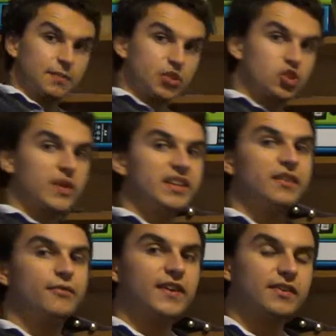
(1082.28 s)
between the
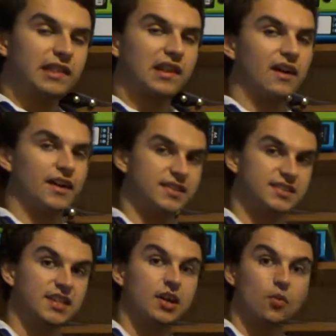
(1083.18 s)
field
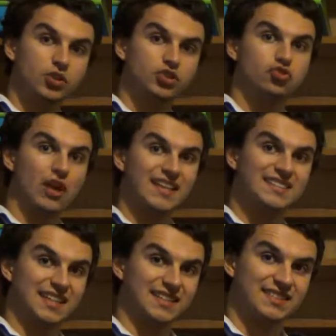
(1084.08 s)
lines was
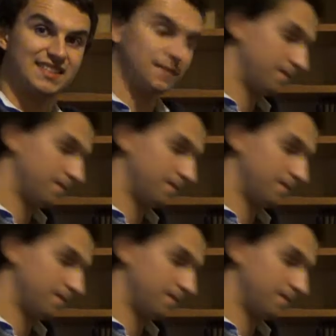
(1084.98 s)
greatest.